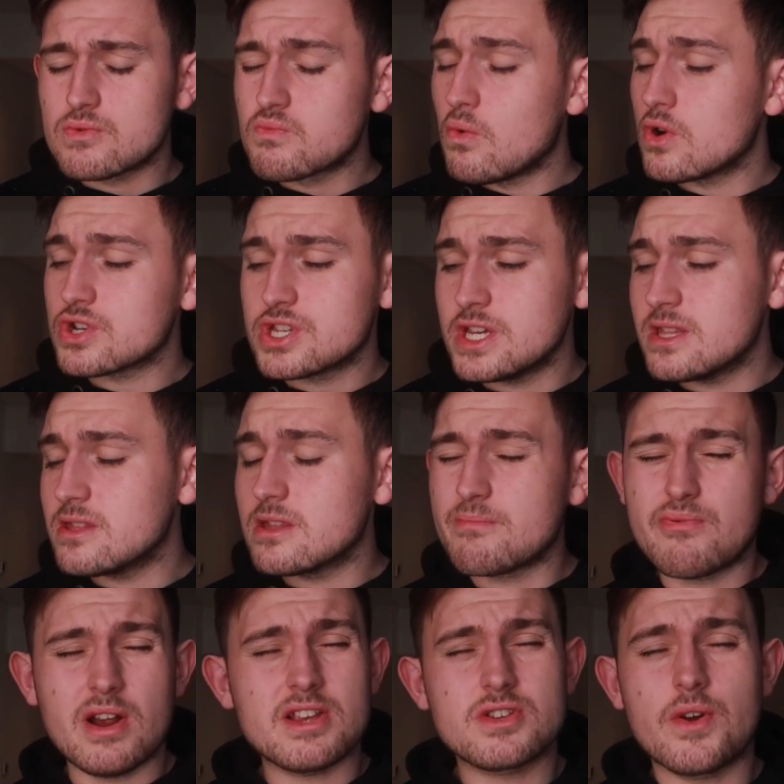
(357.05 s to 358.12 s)
Watching the
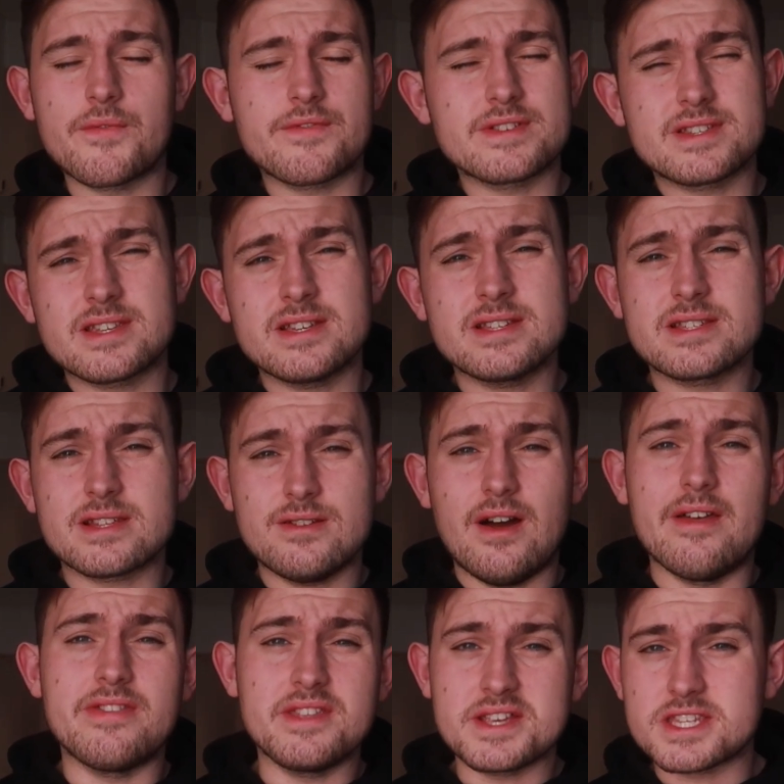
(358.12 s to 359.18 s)
press conferences
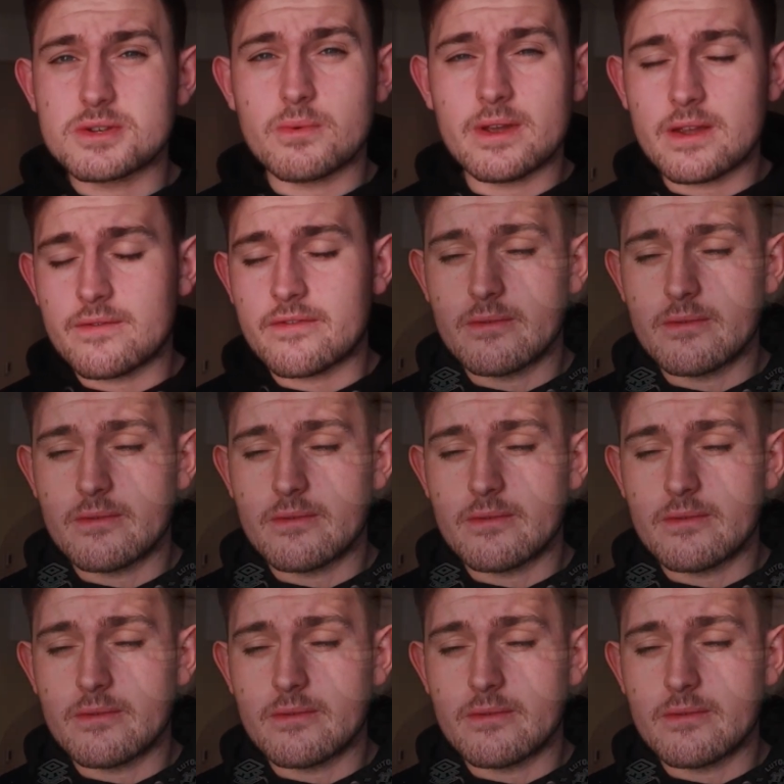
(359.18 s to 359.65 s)
like this week